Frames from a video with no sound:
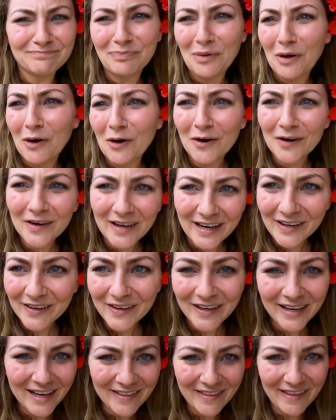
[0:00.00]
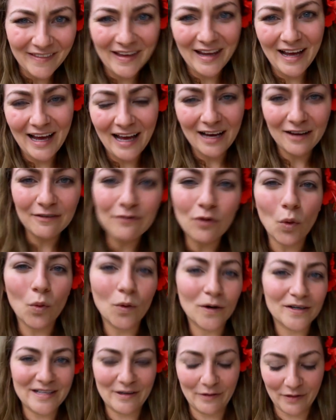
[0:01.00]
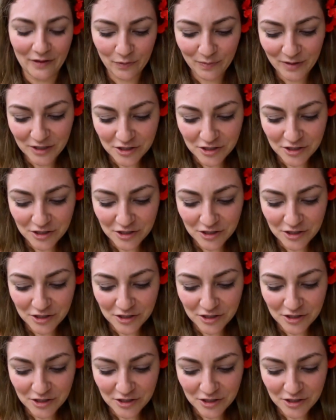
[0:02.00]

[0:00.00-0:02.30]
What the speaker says: bar area that they have or down at the